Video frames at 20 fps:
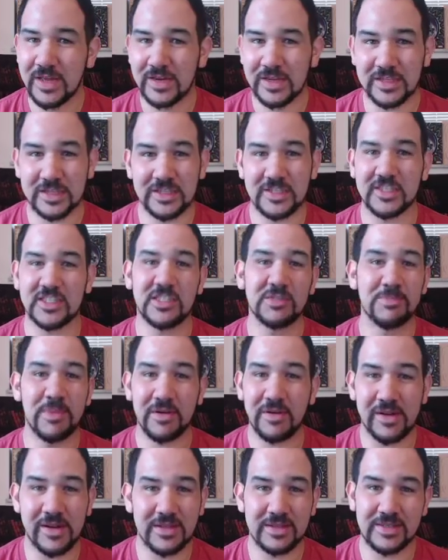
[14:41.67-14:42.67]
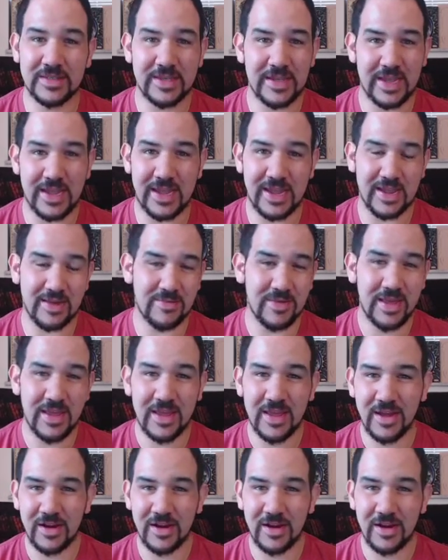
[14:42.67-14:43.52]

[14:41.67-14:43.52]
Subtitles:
to just experience the game,